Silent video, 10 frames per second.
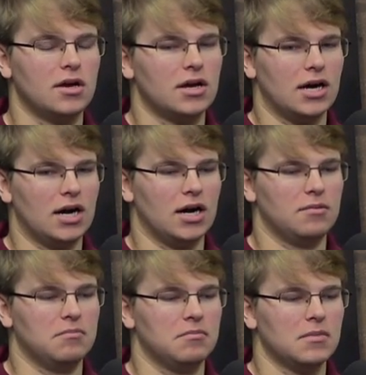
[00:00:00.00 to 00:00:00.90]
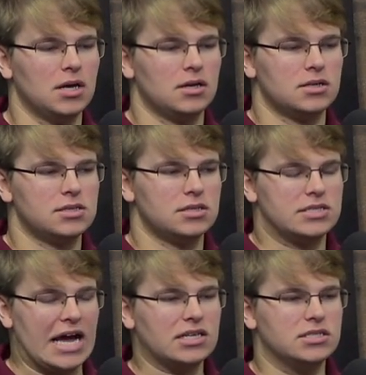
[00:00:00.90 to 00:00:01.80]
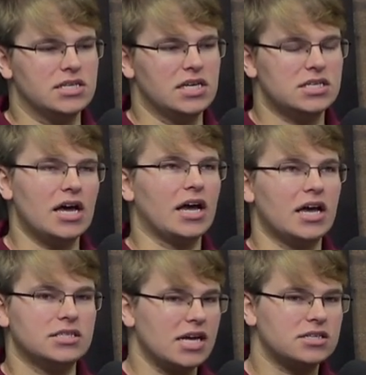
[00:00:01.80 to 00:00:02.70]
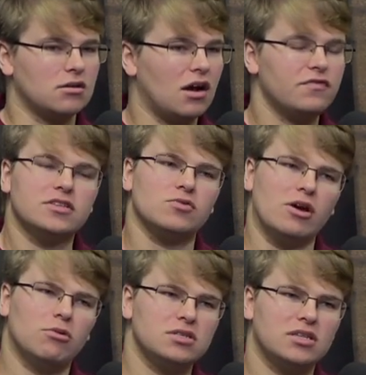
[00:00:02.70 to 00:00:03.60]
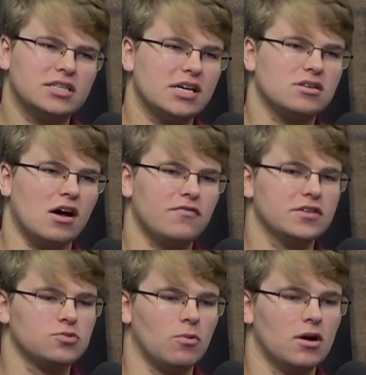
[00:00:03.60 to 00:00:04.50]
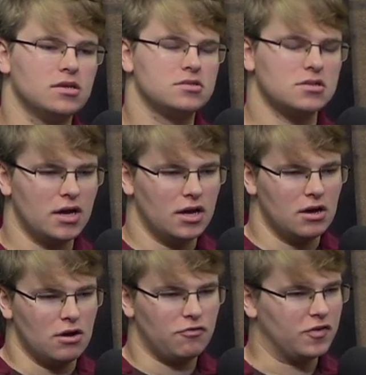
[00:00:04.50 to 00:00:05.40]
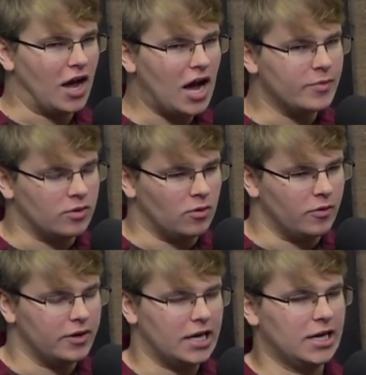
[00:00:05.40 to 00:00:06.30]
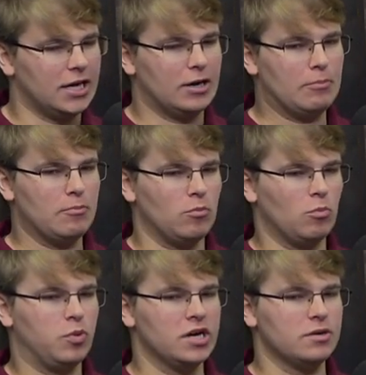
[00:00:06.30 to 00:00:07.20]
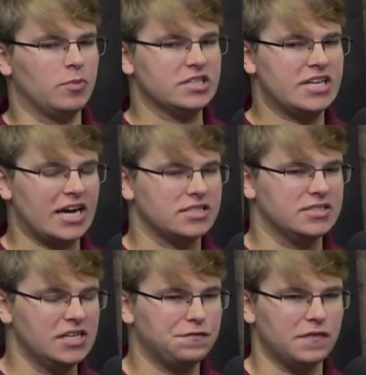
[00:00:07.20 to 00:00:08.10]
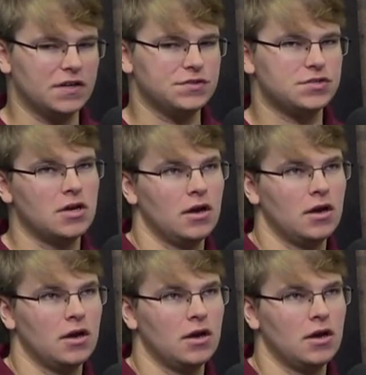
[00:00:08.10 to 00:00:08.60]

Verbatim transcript: Um Tech's de again, Tech's offense. It wasn't like Tech's offense was phenomenal, um, but but Tech's defense.